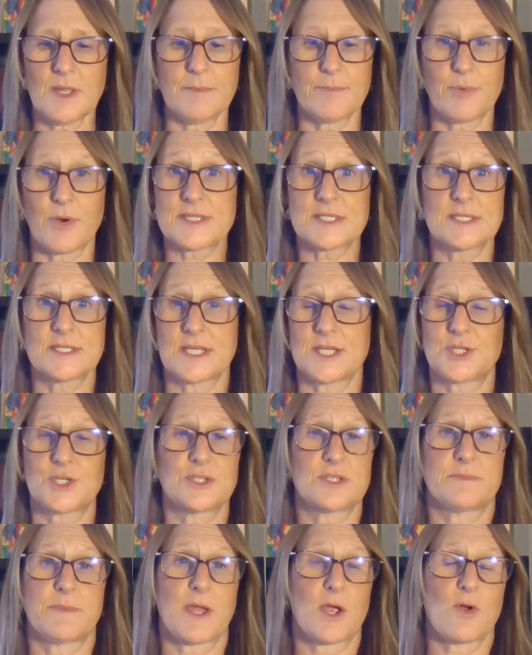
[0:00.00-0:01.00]

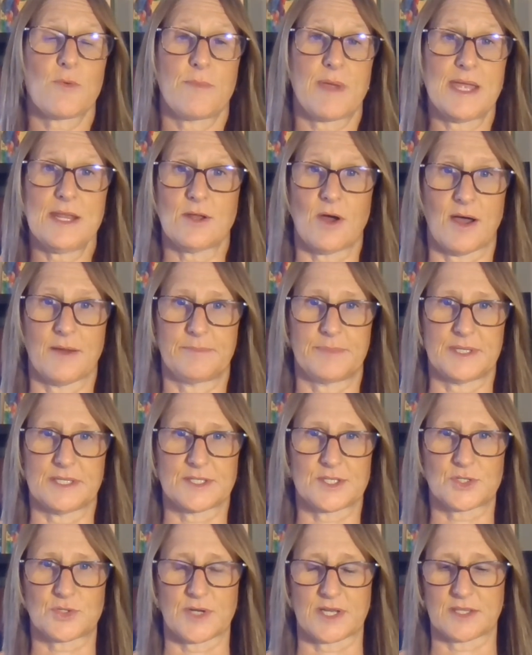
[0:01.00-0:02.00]
Presentations may or may not be a
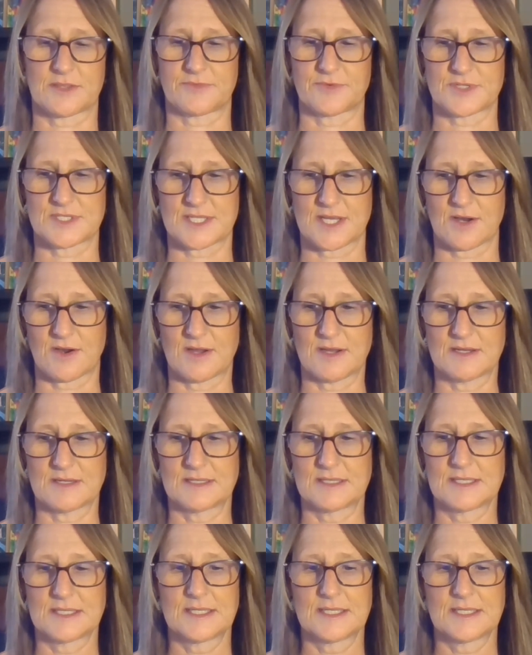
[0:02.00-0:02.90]
strength for Sarah.